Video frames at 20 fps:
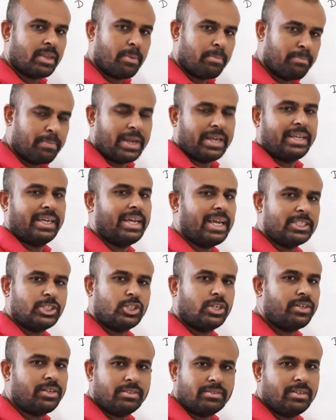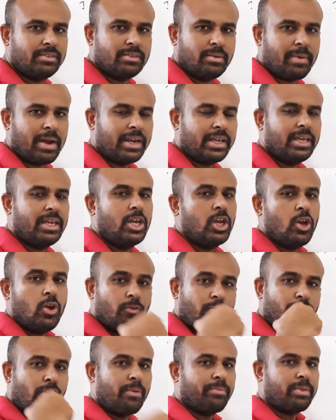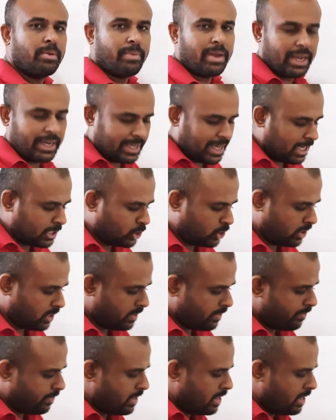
Petty cashier receives the money from the main cashier.